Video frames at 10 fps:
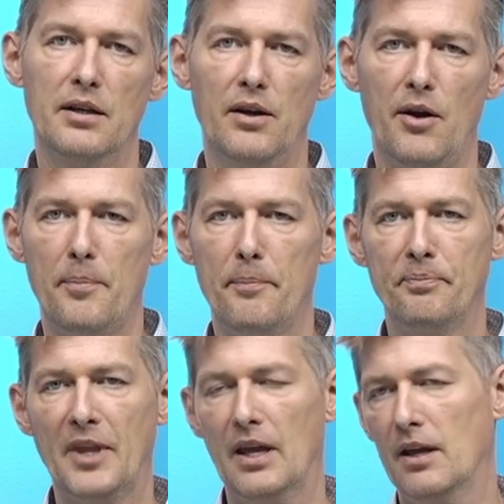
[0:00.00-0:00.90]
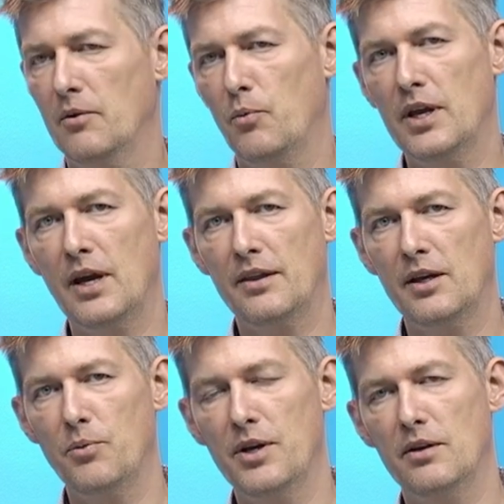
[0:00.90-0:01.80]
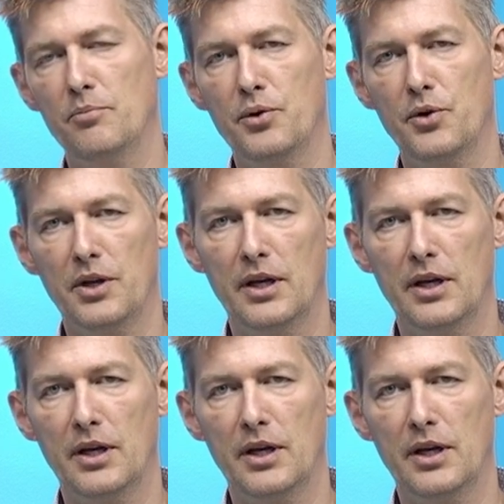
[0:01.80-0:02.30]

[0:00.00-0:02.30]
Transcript: I think we put